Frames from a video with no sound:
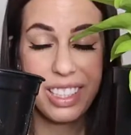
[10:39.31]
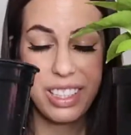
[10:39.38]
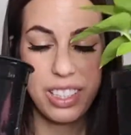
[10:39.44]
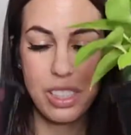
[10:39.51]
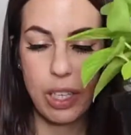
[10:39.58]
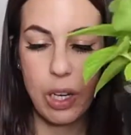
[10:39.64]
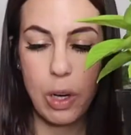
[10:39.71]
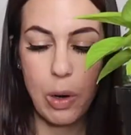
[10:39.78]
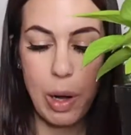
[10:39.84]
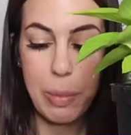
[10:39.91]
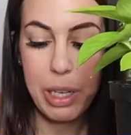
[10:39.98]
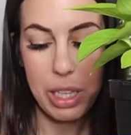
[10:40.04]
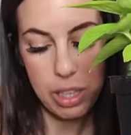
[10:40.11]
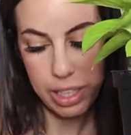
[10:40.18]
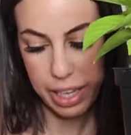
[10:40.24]
So I'm
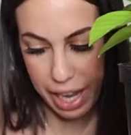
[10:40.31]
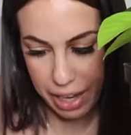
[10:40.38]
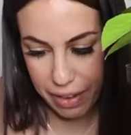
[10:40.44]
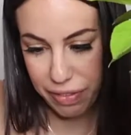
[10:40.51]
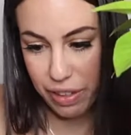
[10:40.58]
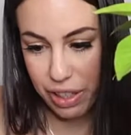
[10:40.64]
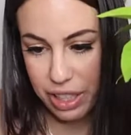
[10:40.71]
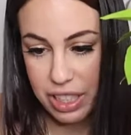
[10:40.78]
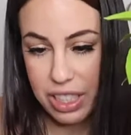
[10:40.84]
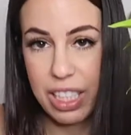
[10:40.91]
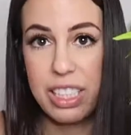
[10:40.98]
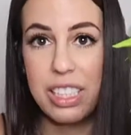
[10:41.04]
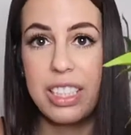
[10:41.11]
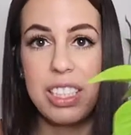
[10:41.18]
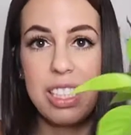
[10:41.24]
going to look at it first
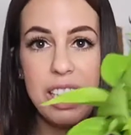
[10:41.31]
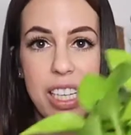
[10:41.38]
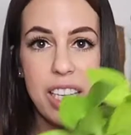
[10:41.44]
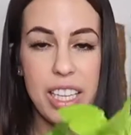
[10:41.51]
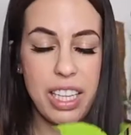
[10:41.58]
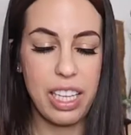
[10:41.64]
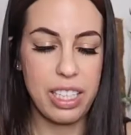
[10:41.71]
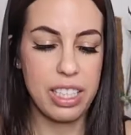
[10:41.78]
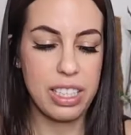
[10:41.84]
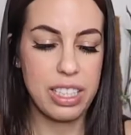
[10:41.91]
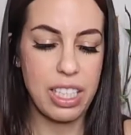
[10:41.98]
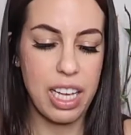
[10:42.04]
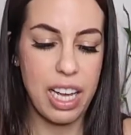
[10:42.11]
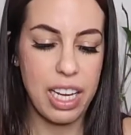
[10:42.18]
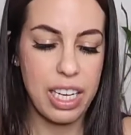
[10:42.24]
and see and then
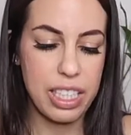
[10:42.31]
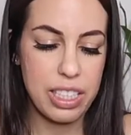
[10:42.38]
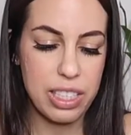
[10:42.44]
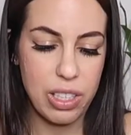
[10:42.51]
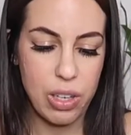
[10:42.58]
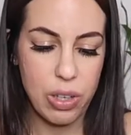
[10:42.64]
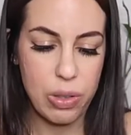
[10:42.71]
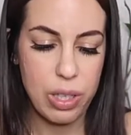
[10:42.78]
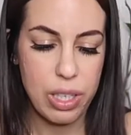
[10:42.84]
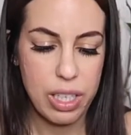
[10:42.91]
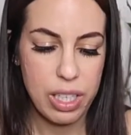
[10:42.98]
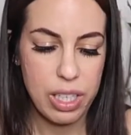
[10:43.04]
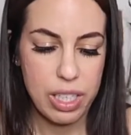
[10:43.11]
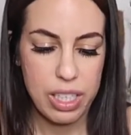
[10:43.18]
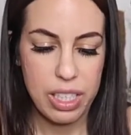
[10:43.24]
decide. So,
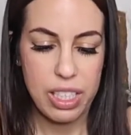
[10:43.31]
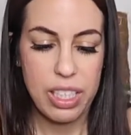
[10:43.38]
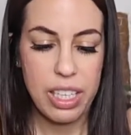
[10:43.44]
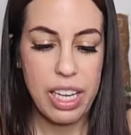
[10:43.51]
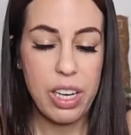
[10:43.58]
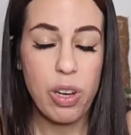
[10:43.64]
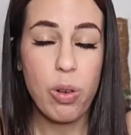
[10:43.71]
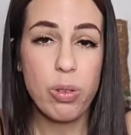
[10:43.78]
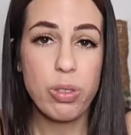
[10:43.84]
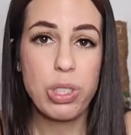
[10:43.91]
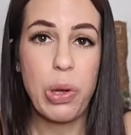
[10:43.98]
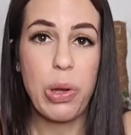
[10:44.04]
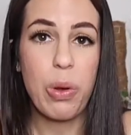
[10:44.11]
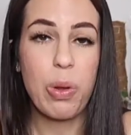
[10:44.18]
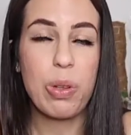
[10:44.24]
and also
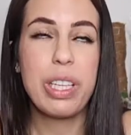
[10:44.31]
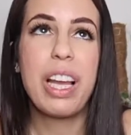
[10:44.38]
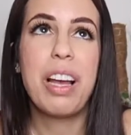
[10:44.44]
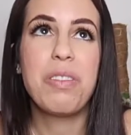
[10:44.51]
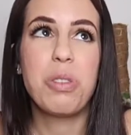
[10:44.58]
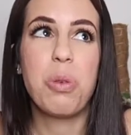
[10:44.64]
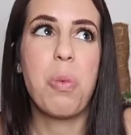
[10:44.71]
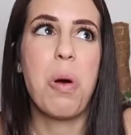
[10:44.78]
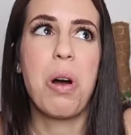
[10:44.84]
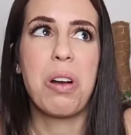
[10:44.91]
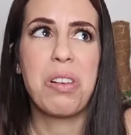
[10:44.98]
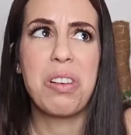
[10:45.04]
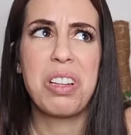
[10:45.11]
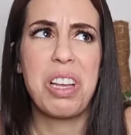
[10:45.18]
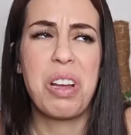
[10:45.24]
I only have to
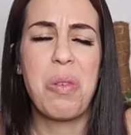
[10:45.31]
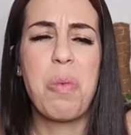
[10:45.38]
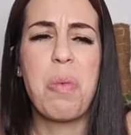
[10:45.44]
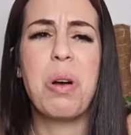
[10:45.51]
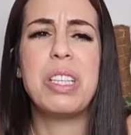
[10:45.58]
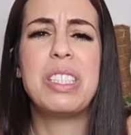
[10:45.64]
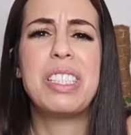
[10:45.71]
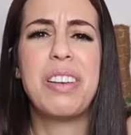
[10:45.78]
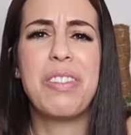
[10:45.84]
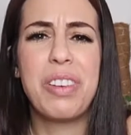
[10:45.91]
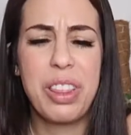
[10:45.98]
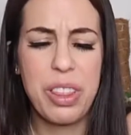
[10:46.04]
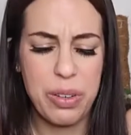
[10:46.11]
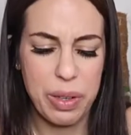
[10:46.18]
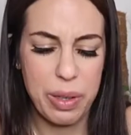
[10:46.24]
water it like once every
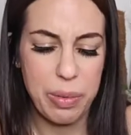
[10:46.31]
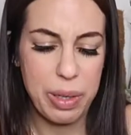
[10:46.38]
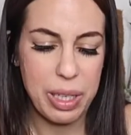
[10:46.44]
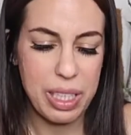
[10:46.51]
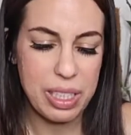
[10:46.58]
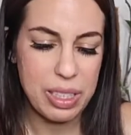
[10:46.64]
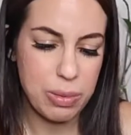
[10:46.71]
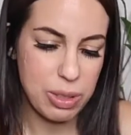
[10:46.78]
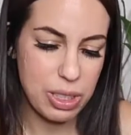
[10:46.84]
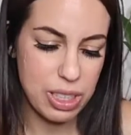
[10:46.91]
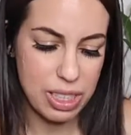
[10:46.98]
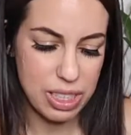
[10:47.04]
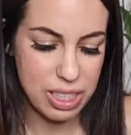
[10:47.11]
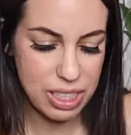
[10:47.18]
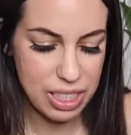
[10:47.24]
3 weeks, which
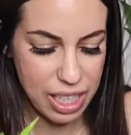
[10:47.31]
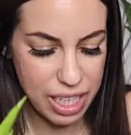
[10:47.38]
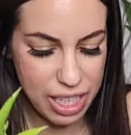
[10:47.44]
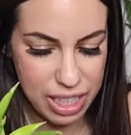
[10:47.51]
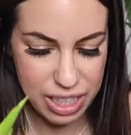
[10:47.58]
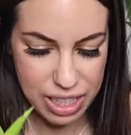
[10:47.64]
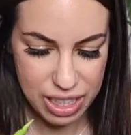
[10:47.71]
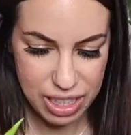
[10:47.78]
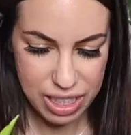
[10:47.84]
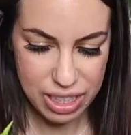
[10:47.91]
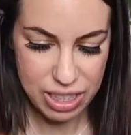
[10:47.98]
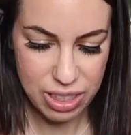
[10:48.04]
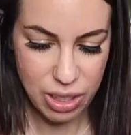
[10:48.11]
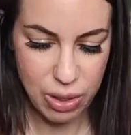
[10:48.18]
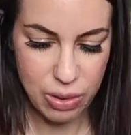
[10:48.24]
is insane.
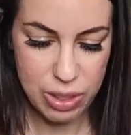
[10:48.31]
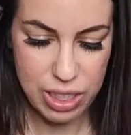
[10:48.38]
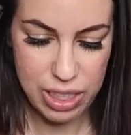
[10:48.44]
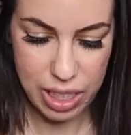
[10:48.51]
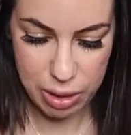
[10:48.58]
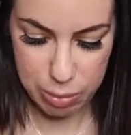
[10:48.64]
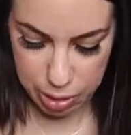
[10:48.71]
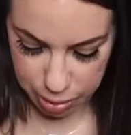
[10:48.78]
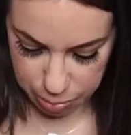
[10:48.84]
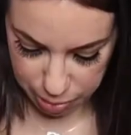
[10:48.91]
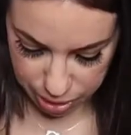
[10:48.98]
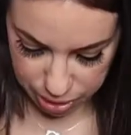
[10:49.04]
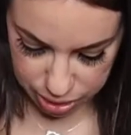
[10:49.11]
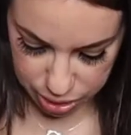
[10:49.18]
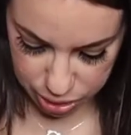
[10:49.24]
So it's telling me the
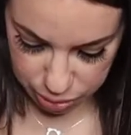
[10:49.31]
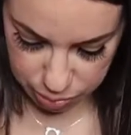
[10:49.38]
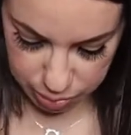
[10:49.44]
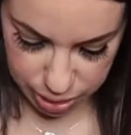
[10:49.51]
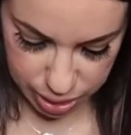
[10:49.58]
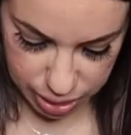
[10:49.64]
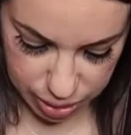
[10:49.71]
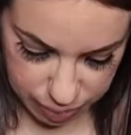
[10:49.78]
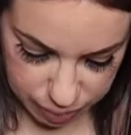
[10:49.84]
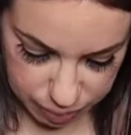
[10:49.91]
pot's too big.